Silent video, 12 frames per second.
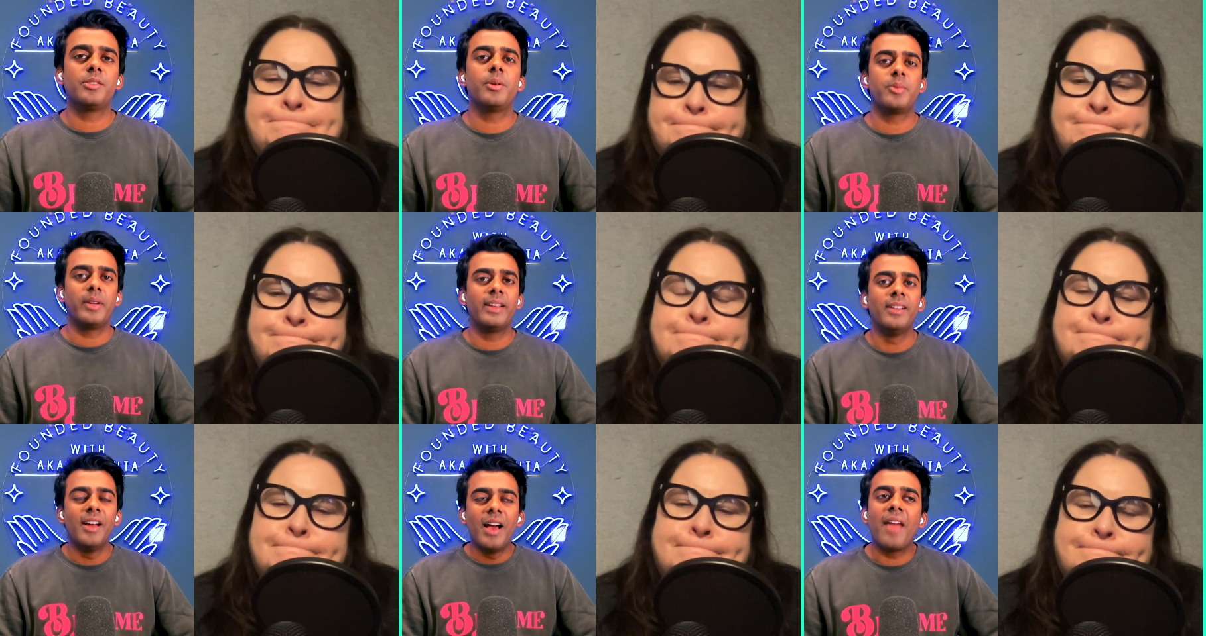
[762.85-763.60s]
Speaker 1: 2020,
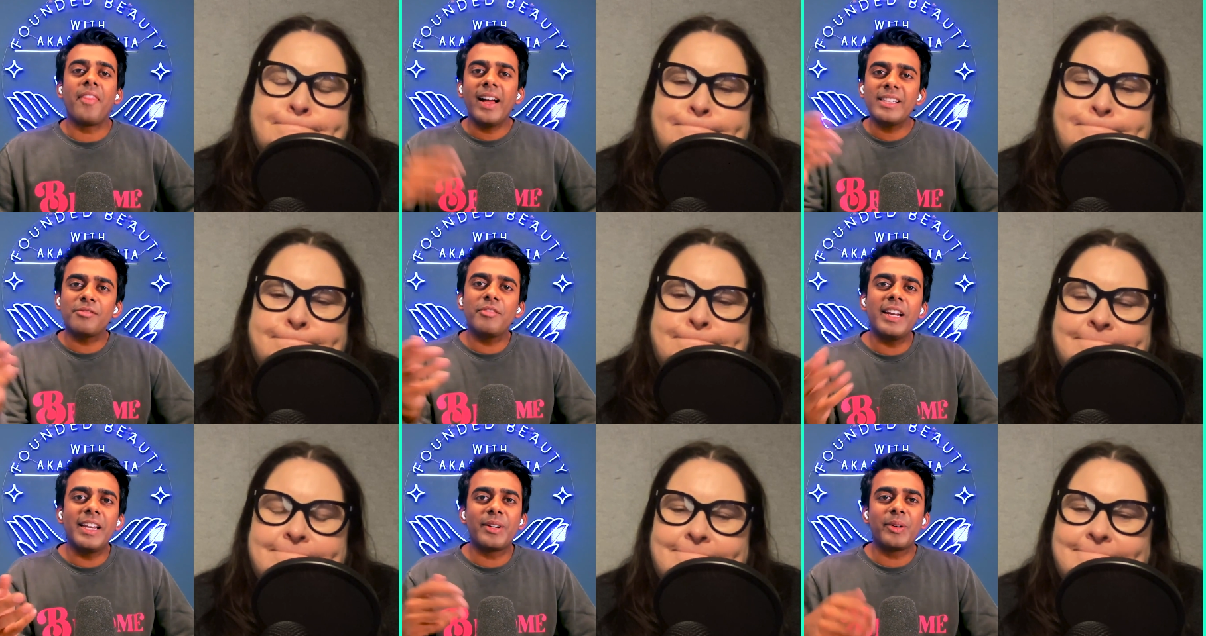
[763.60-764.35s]
and that's
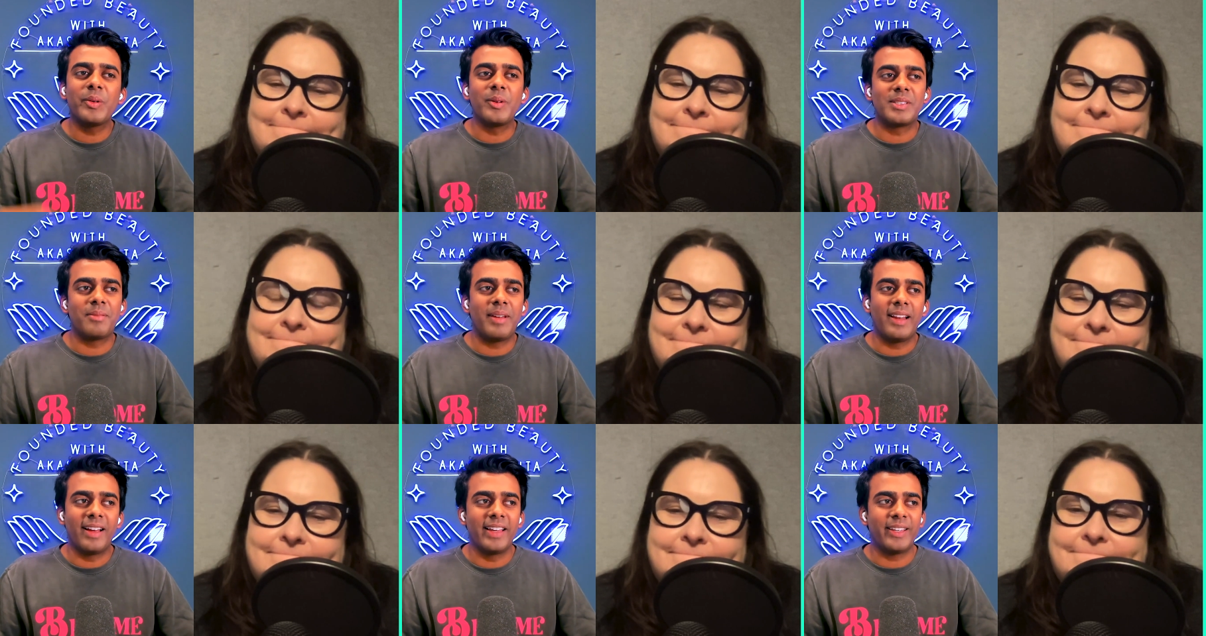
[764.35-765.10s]
really cool to be
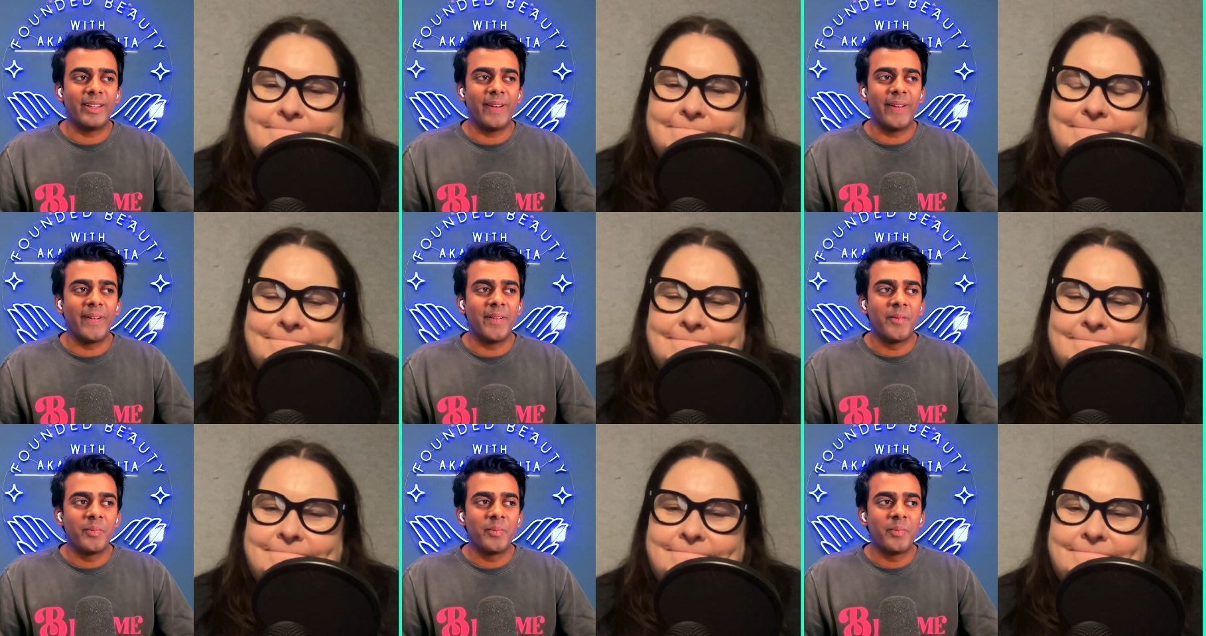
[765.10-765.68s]
like, you know